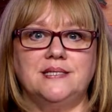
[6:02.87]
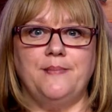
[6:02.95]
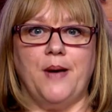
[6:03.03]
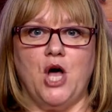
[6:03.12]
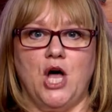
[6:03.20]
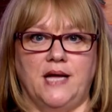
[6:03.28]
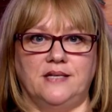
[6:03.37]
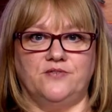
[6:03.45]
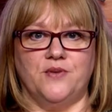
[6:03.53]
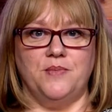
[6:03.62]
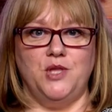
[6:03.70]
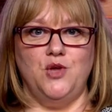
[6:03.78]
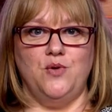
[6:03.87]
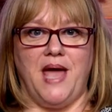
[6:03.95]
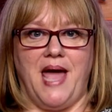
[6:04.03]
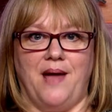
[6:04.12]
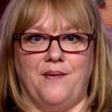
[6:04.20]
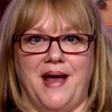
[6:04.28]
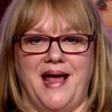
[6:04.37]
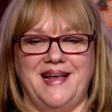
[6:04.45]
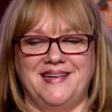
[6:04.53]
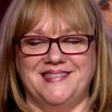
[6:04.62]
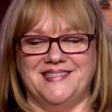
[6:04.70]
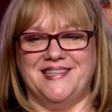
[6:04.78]
the pond from the UK,
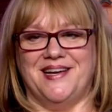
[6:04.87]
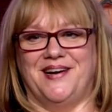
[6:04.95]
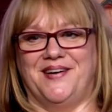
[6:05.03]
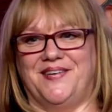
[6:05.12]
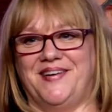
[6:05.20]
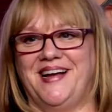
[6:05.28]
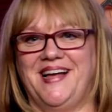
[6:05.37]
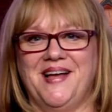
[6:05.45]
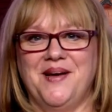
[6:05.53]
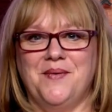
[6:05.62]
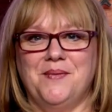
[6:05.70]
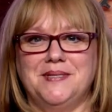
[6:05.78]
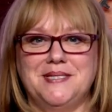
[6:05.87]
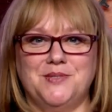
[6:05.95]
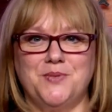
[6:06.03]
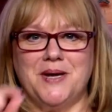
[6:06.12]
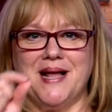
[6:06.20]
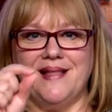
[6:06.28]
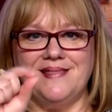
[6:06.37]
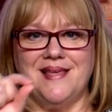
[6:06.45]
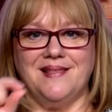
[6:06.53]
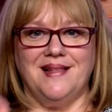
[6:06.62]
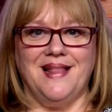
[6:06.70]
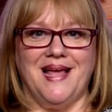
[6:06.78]
right? So we'll just work out that
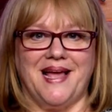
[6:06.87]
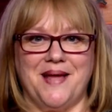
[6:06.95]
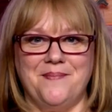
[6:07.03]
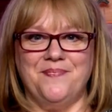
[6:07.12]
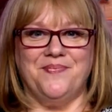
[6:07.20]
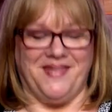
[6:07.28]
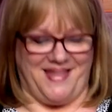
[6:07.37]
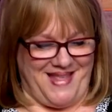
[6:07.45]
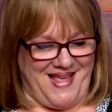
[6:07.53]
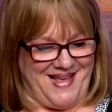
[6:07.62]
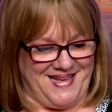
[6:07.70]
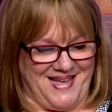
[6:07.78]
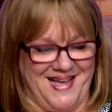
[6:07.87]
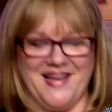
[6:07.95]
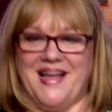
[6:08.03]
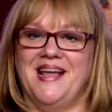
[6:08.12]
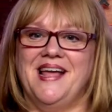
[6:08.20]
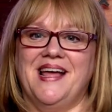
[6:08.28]
little hiccup. Okay.